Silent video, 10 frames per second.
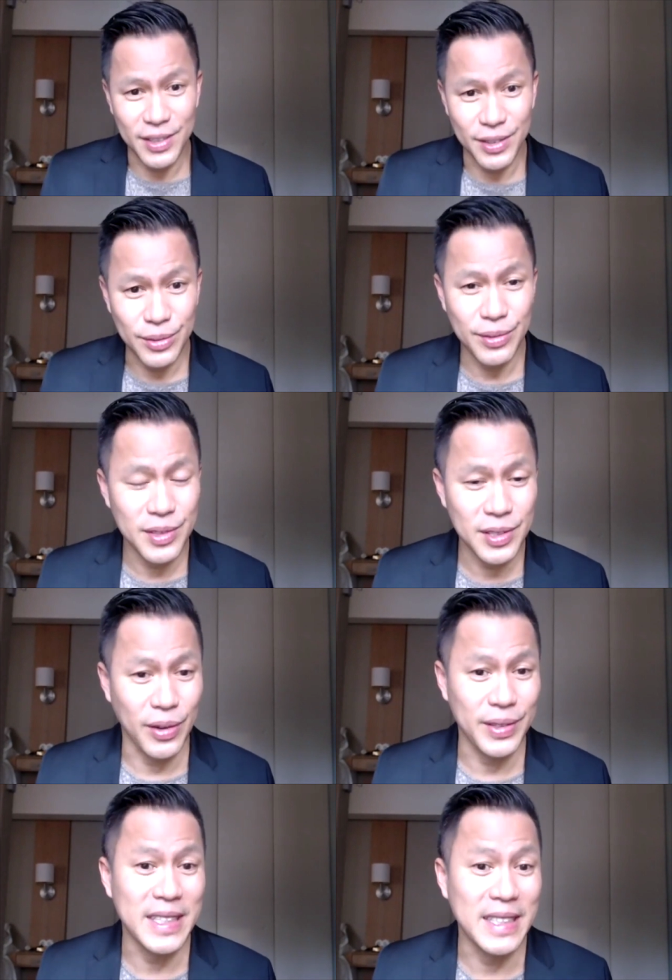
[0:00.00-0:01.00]
to
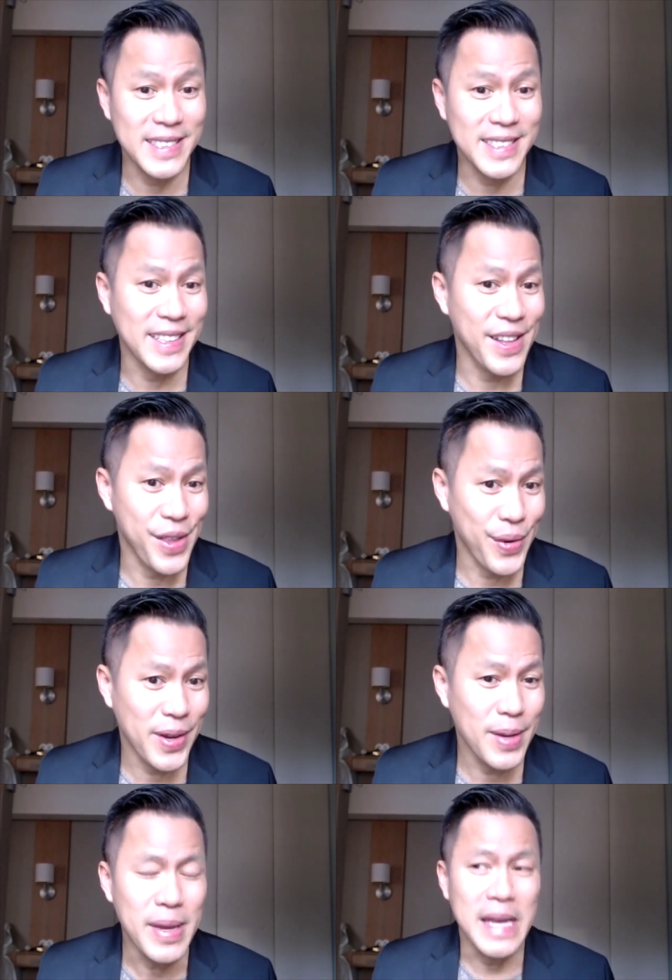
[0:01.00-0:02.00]
start delisting
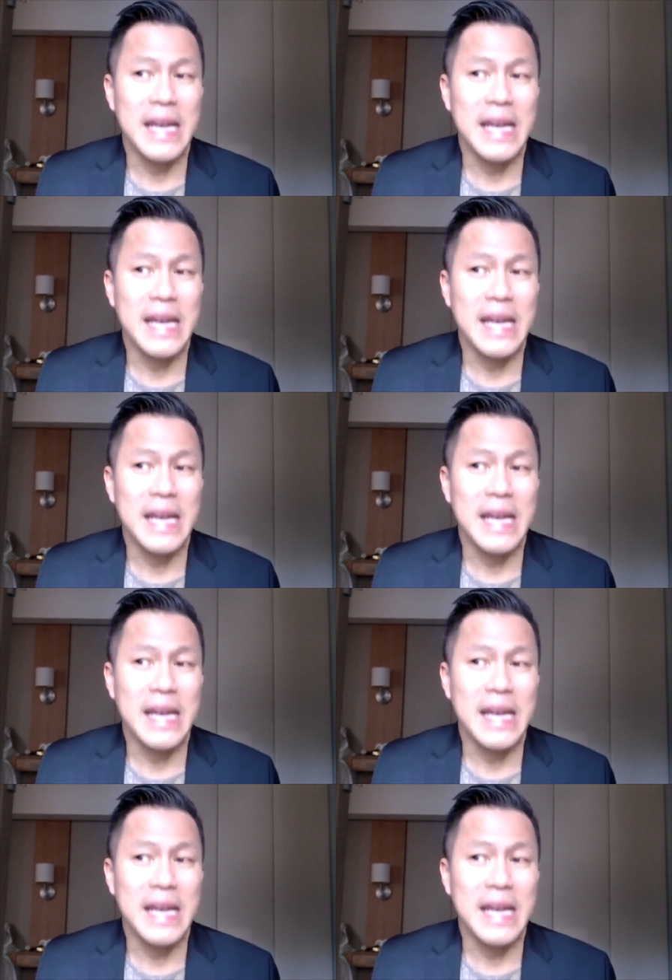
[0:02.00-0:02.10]
Ethereum?